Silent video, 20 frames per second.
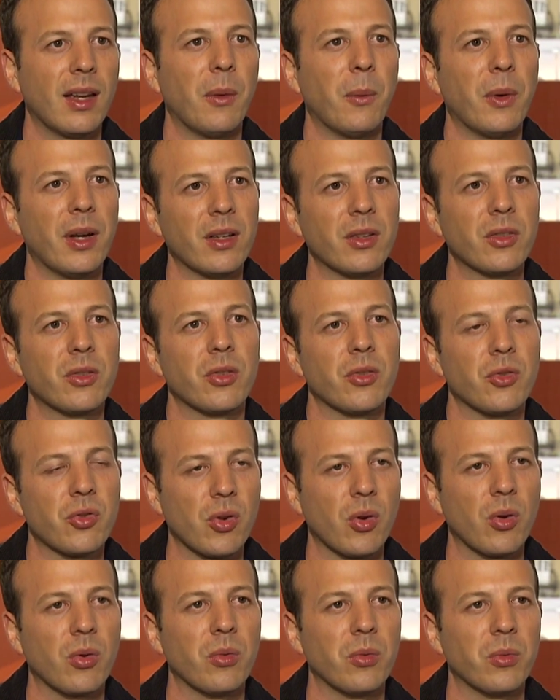I wanted to
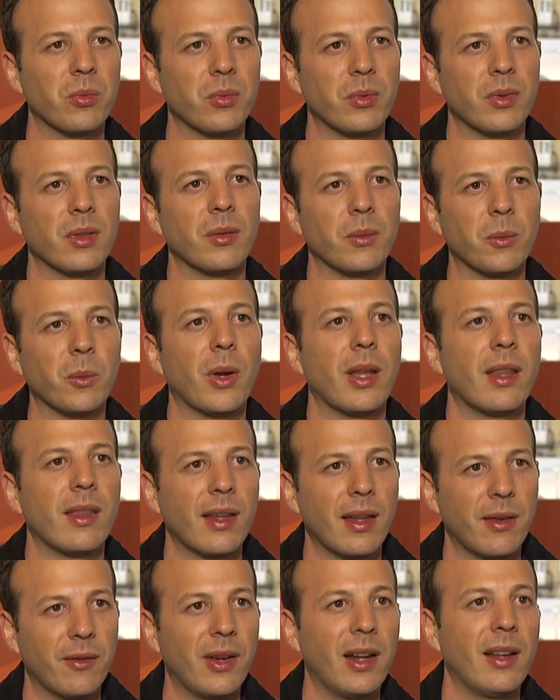show
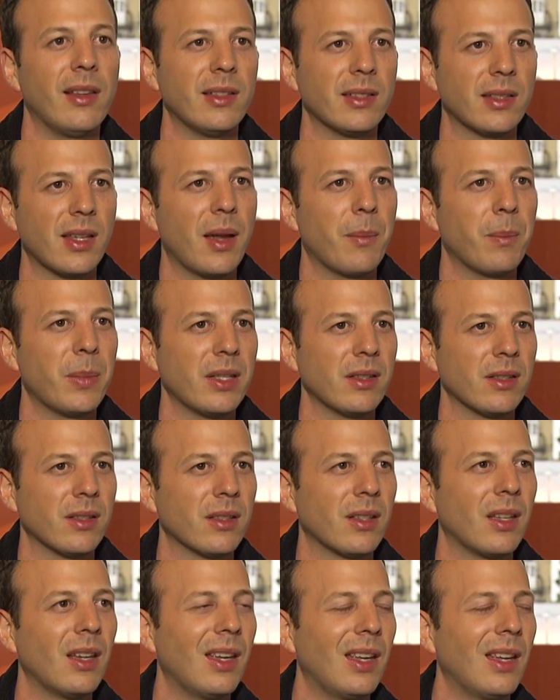when that violence
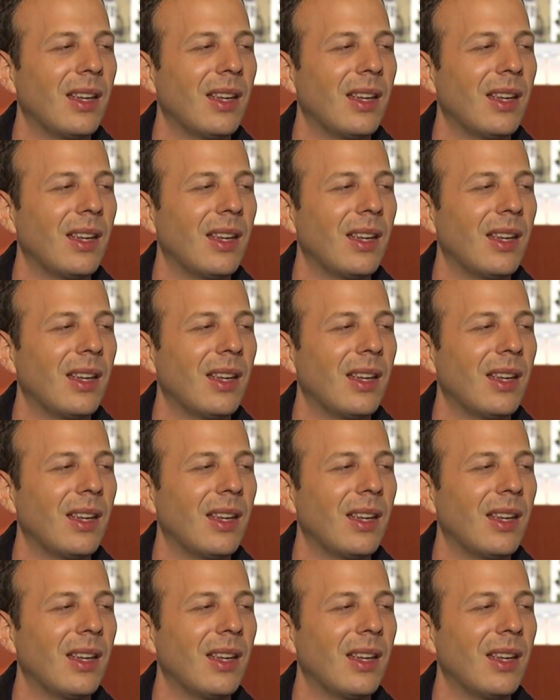happens.